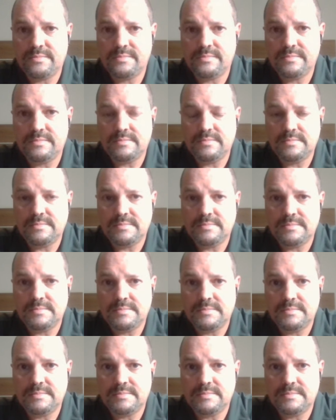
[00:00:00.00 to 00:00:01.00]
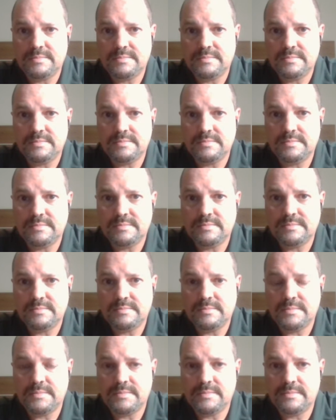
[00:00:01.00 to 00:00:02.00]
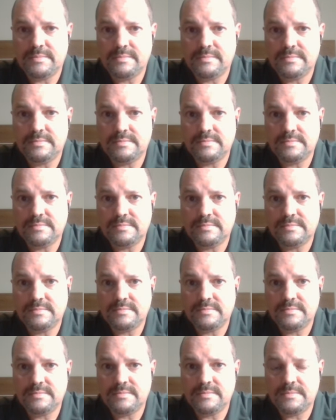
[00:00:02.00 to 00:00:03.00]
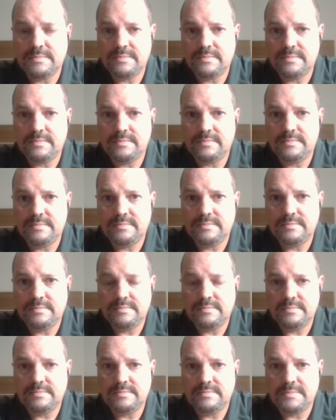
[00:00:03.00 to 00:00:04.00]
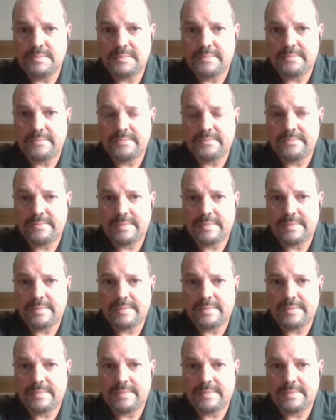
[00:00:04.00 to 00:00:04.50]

(silent)